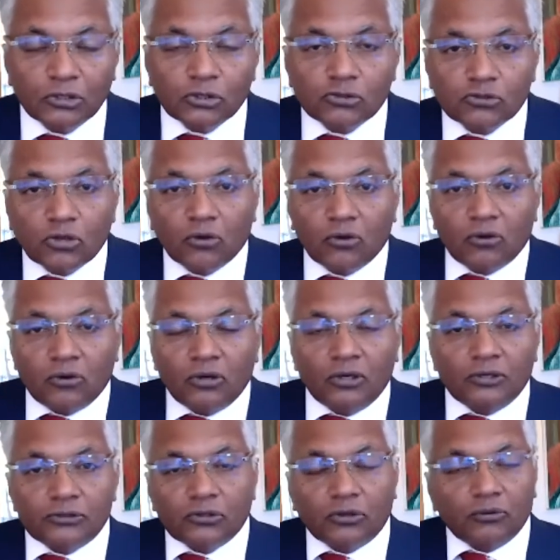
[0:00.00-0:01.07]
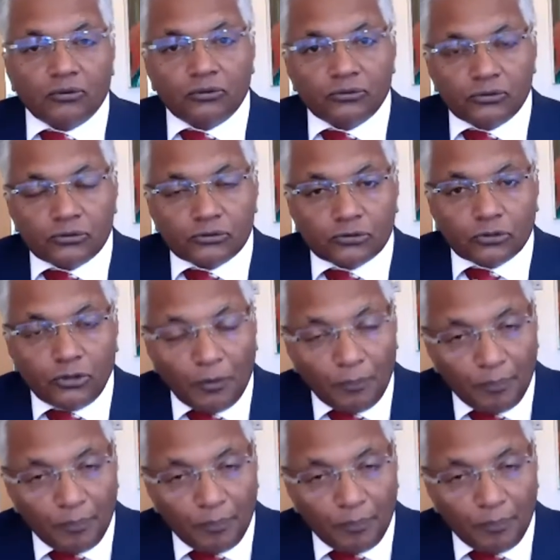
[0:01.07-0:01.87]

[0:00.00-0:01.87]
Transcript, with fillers: So, so, so your